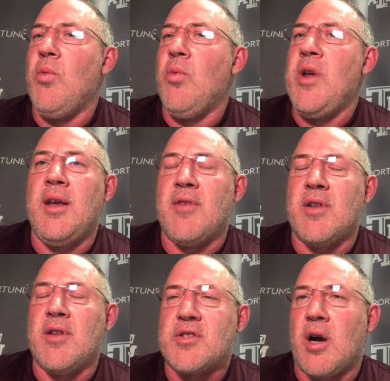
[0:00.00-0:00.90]
but we
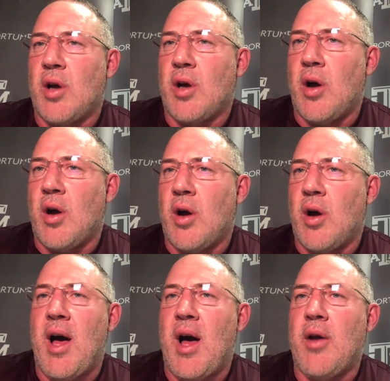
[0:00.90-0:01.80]
didn't even start
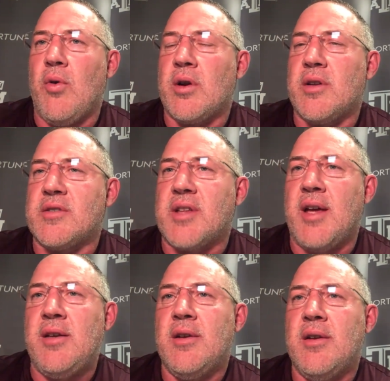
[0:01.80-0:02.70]
talking about
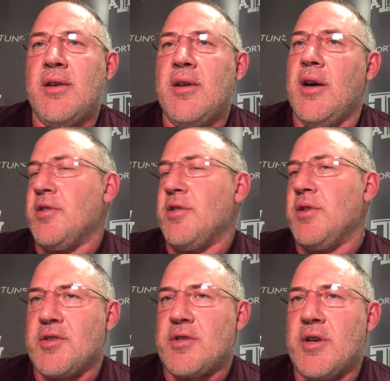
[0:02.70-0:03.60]
Oregon State
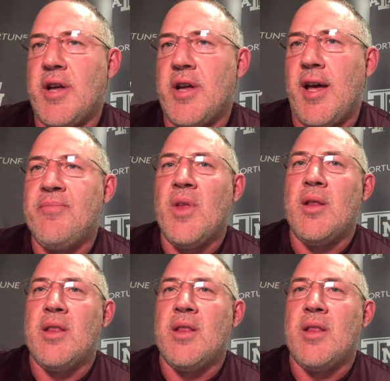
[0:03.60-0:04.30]
until yesterday.